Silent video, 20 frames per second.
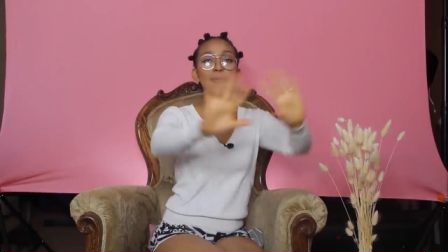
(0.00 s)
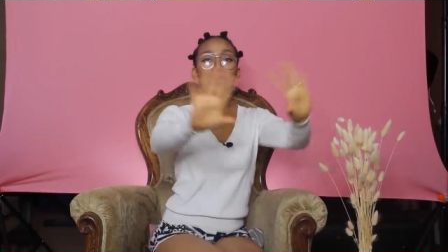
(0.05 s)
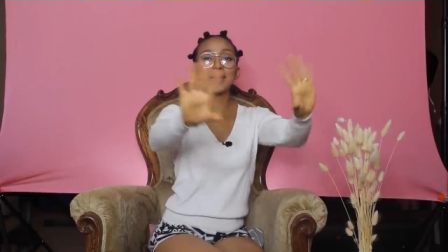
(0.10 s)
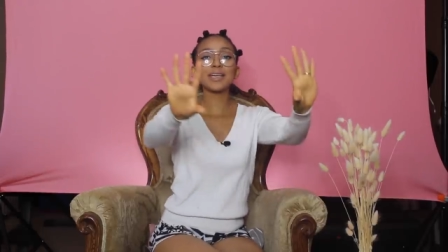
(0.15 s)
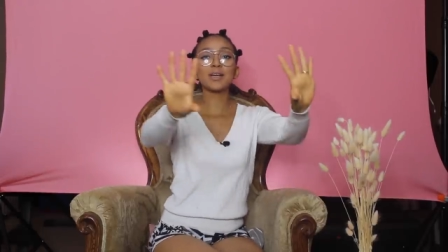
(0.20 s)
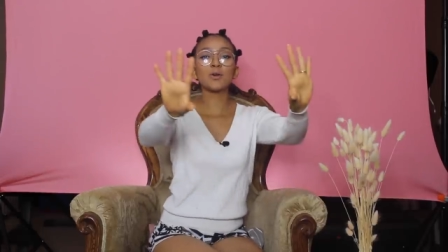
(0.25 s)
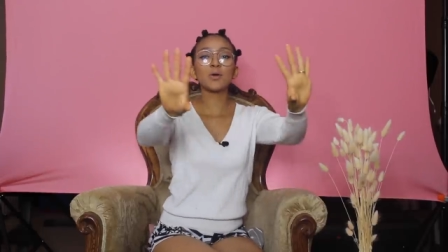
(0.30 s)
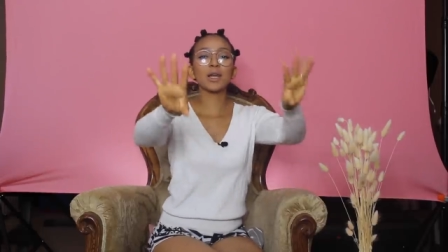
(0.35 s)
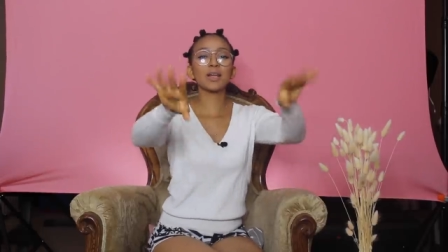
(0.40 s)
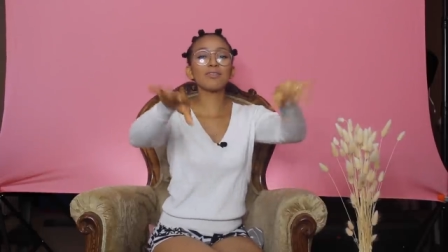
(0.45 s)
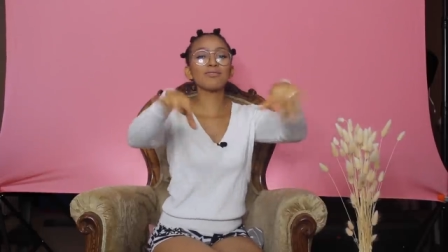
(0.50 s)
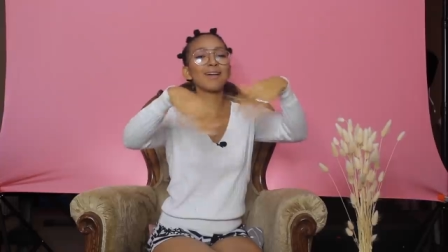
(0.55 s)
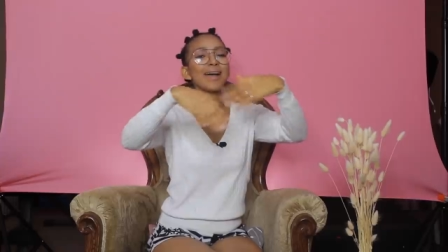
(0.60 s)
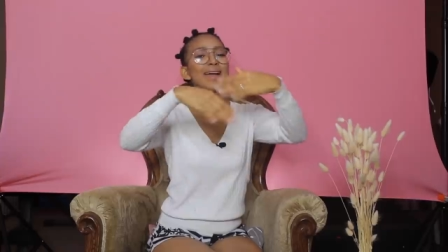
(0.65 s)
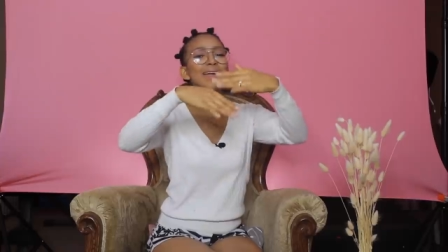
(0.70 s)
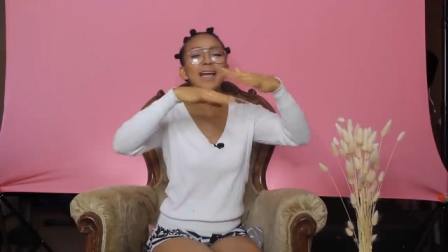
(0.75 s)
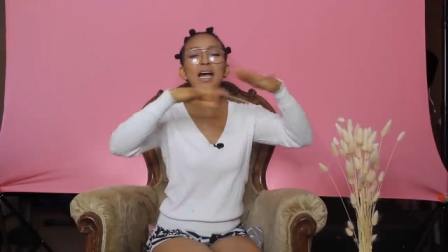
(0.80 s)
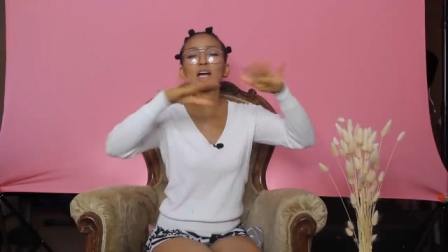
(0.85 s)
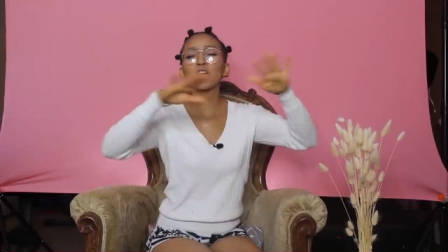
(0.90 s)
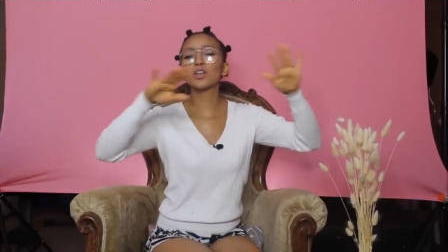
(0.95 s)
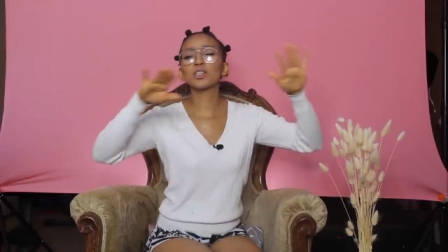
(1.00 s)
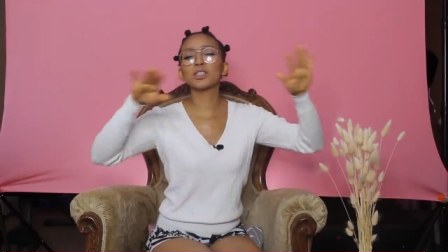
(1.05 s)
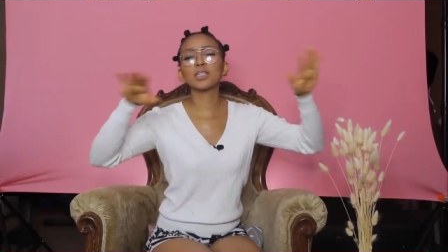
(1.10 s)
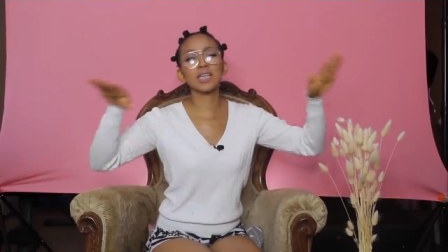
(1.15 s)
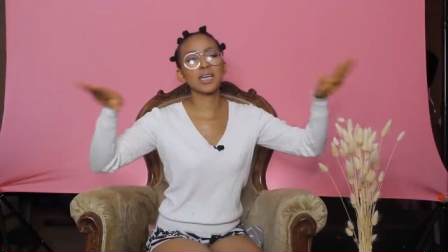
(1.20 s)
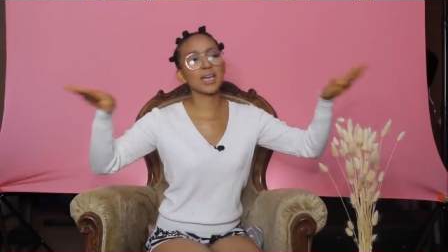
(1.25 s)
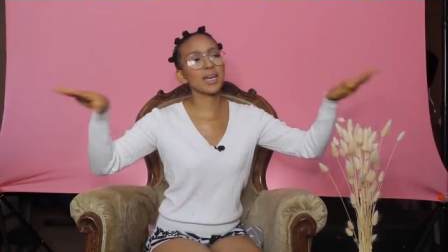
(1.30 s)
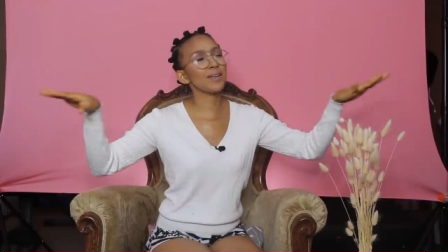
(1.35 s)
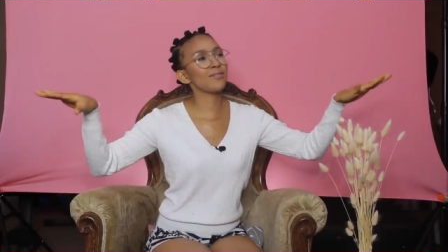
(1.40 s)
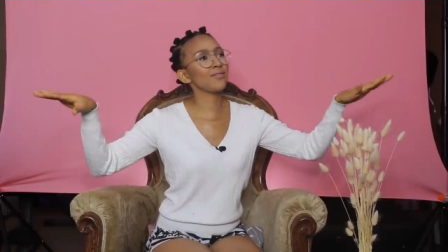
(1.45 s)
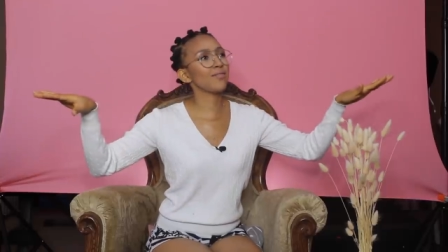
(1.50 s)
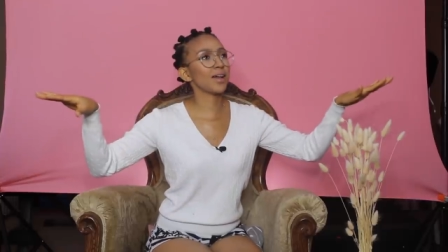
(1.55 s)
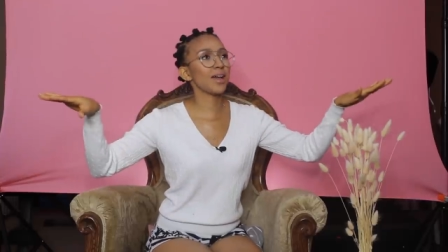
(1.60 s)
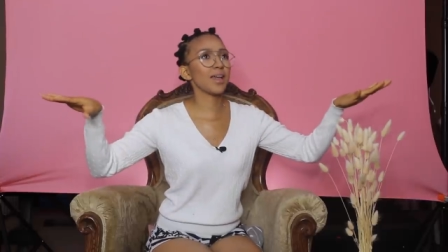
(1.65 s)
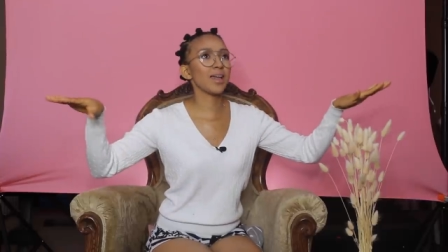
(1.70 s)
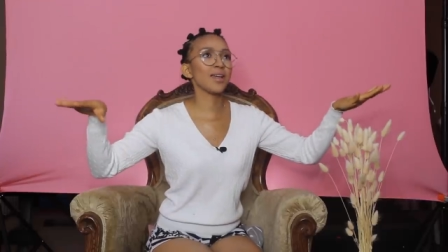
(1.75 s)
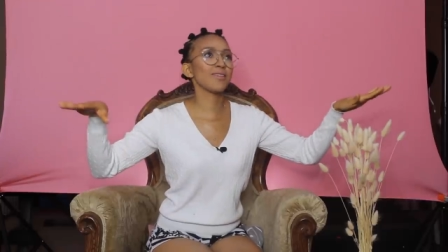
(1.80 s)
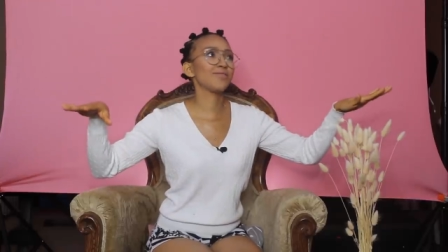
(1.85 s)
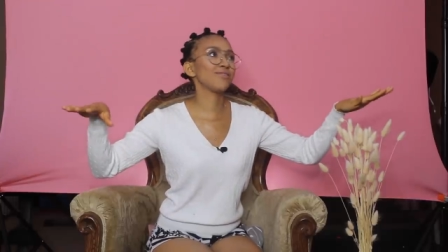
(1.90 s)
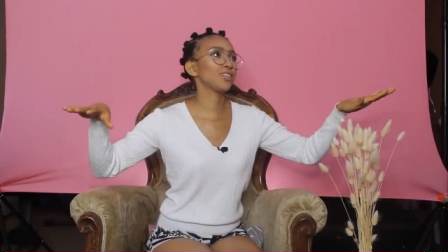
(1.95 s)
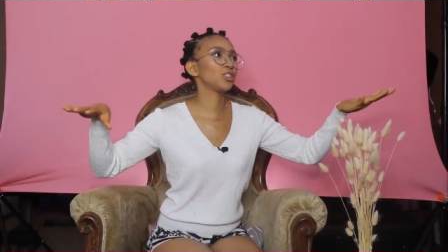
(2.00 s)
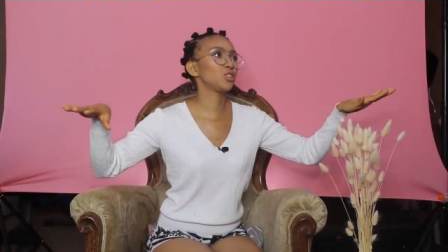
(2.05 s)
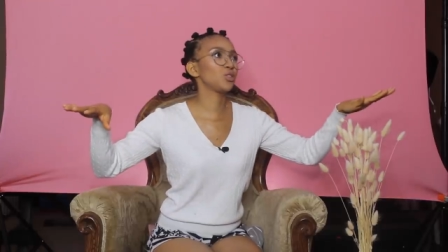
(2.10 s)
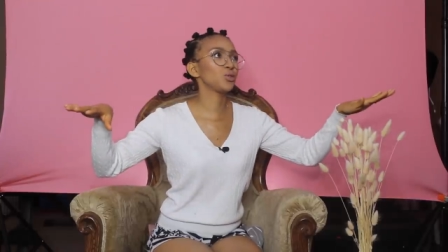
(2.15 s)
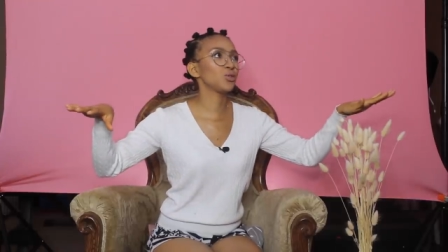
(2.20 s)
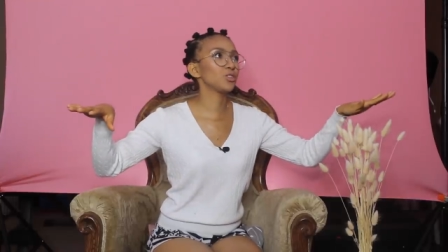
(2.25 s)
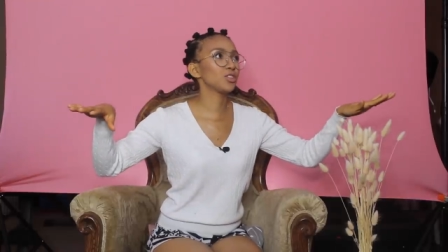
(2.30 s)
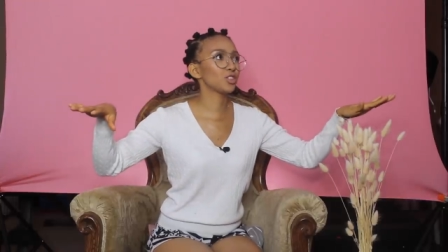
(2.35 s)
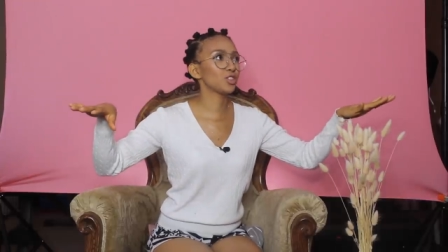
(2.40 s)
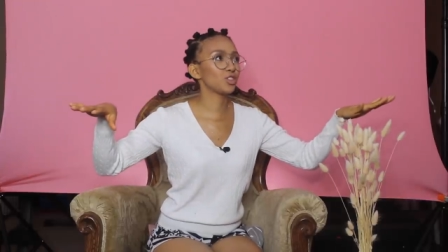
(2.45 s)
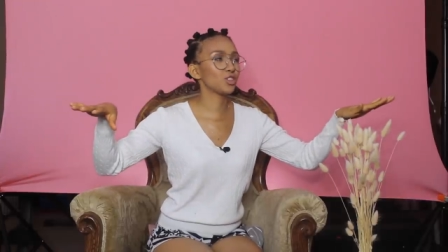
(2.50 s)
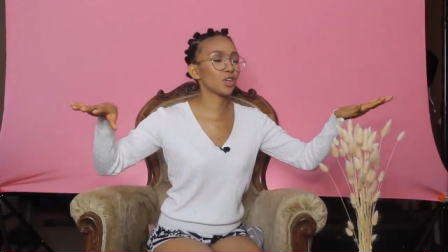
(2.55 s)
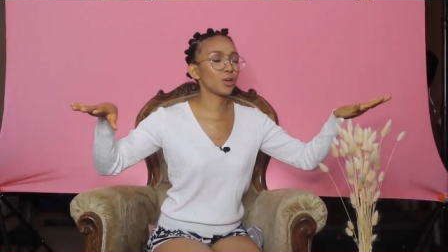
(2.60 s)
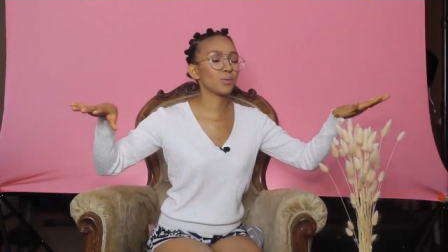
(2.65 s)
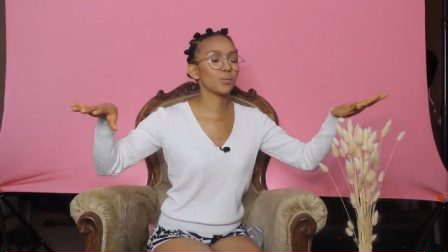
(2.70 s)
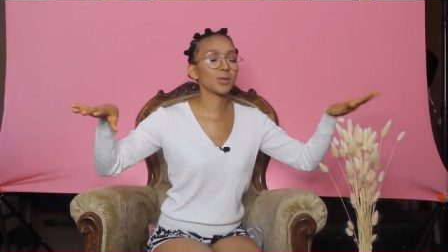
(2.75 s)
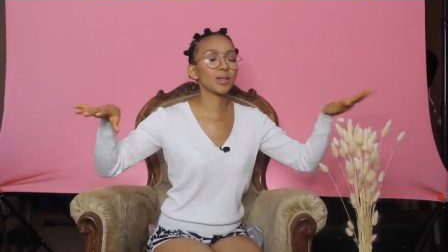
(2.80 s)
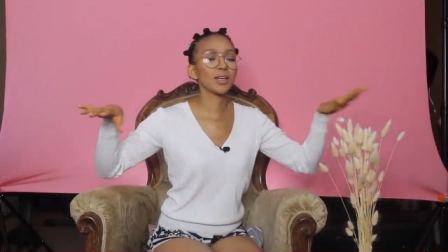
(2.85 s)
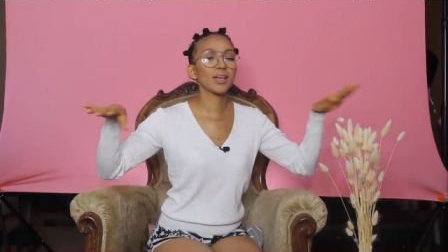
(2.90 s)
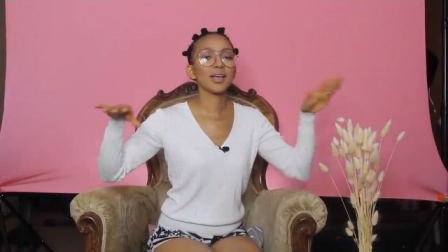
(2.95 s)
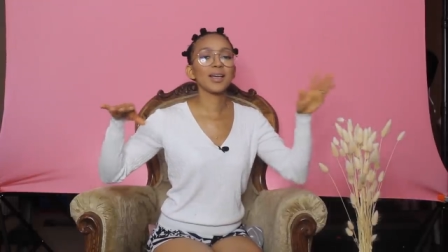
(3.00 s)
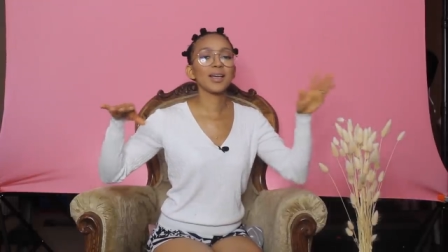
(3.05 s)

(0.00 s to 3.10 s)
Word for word: I'm underqualified, I could never ever do this job.